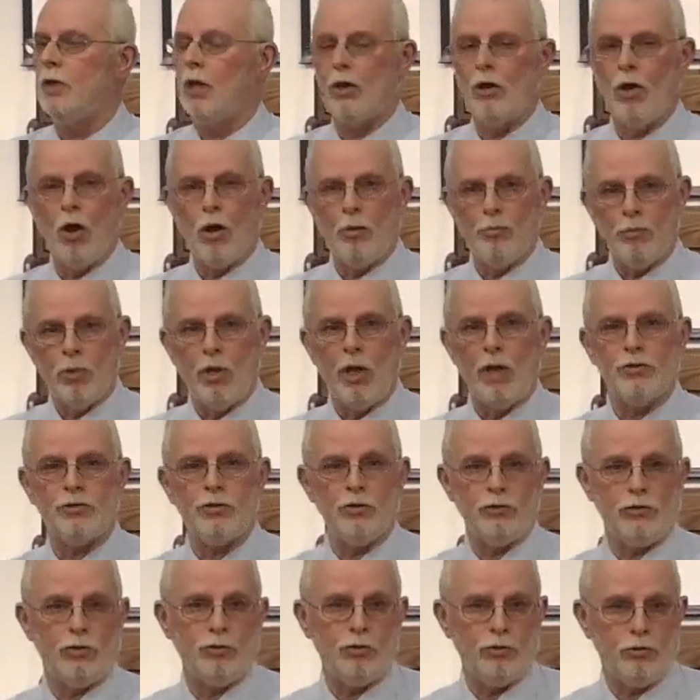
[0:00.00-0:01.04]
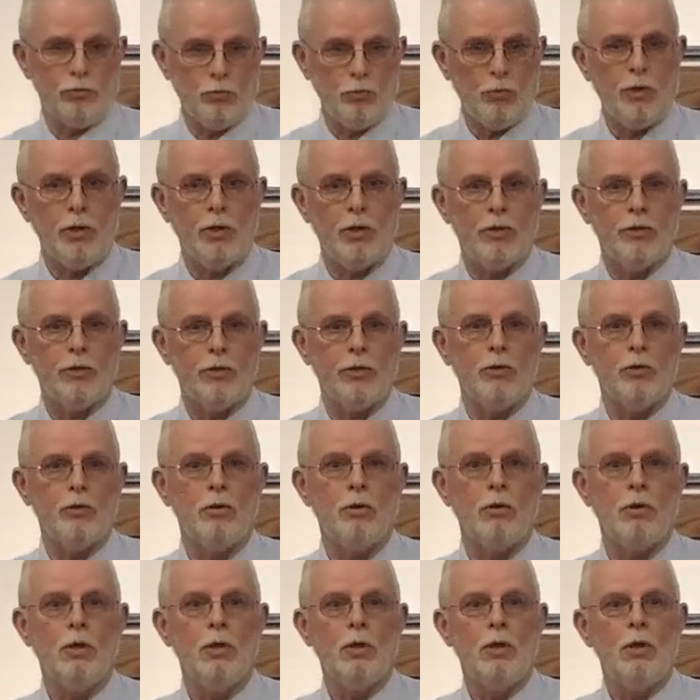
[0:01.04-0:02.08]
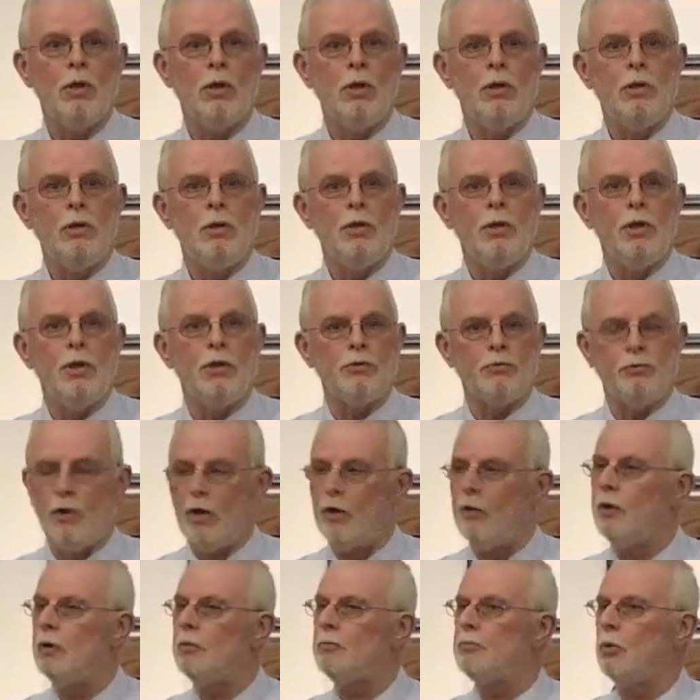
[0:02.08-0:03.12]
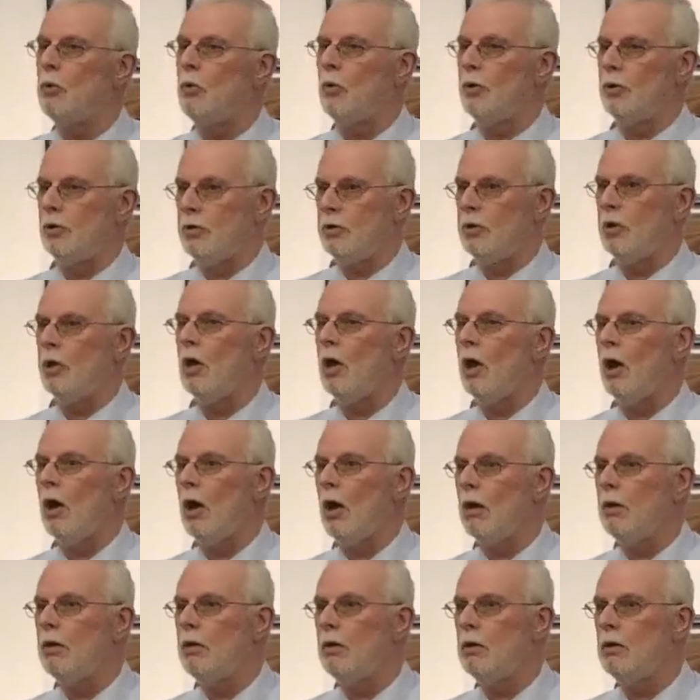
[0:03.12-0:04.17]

that God blesses us with, is very important to God.